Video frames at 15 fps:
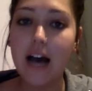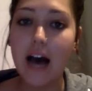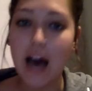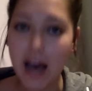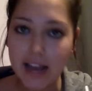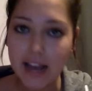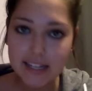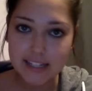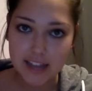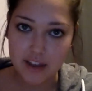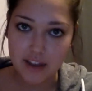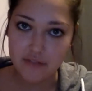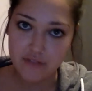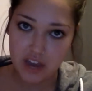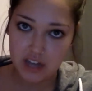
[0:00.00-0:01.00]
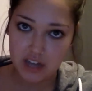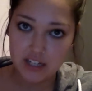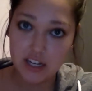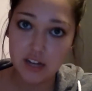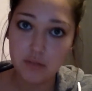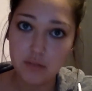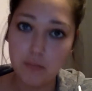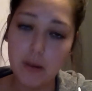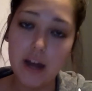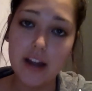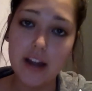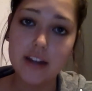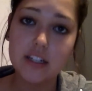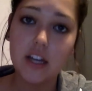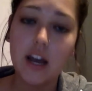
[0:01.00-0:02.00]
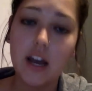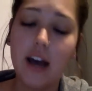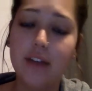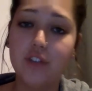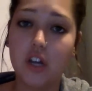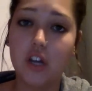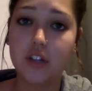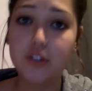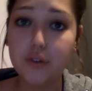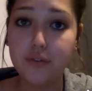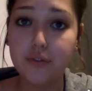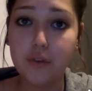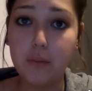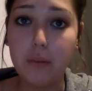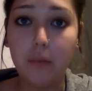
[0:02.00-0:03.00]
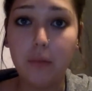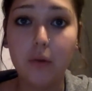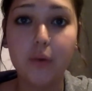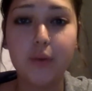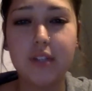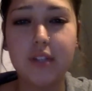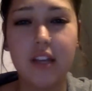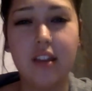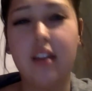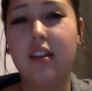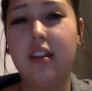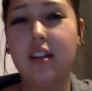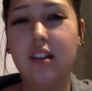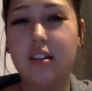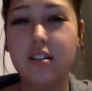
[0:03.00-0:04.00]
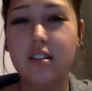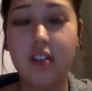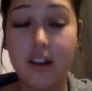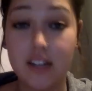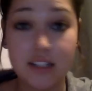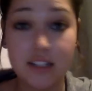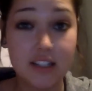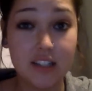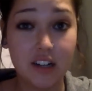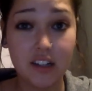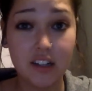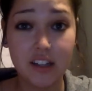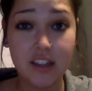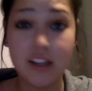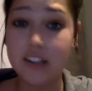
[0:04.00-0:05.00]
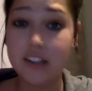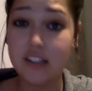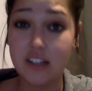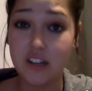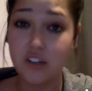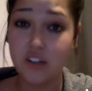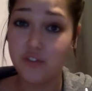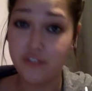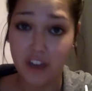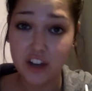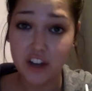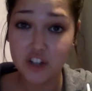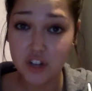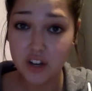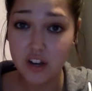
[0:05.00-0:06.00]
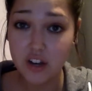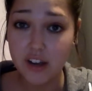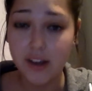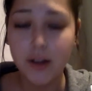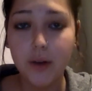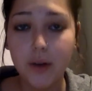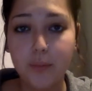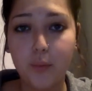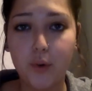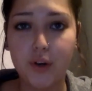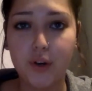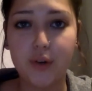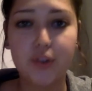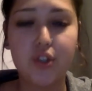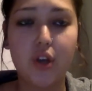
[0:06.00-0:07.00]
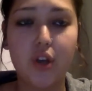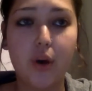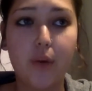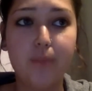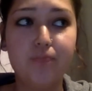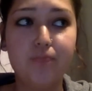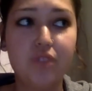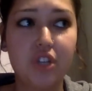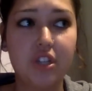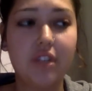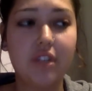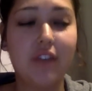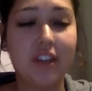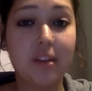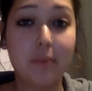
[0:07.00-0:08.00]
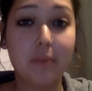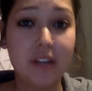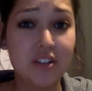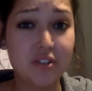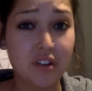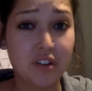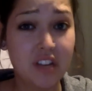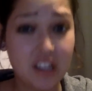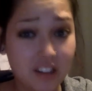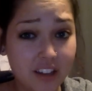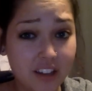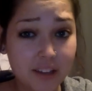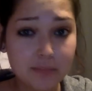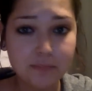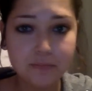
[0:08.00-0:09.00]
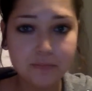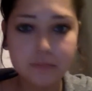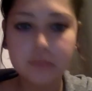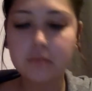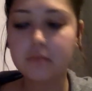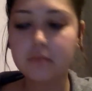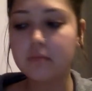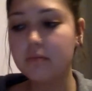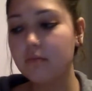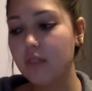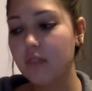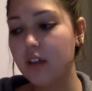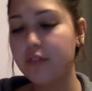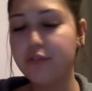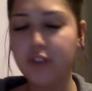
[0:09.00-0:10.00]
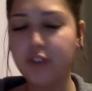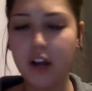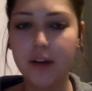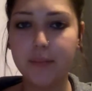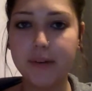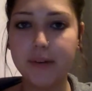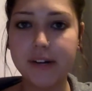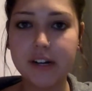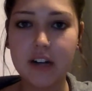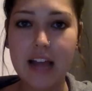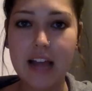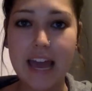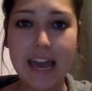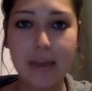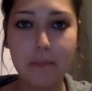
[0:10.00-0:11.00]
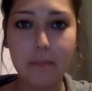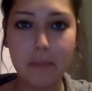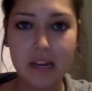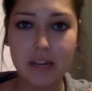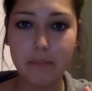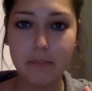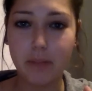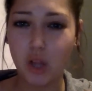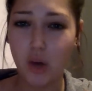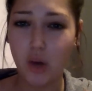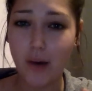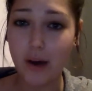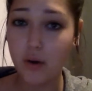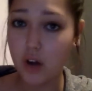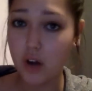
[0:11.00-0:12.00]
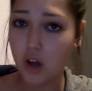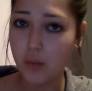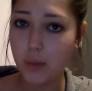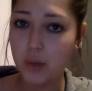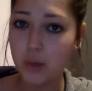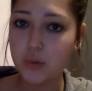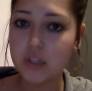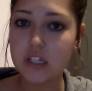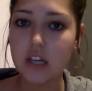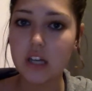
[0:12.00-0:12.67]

I say infected, but I've talked to a few people who say that it's not necessarily that it's an infection, more so just the fact that my ears are healing from a mini blowout almost.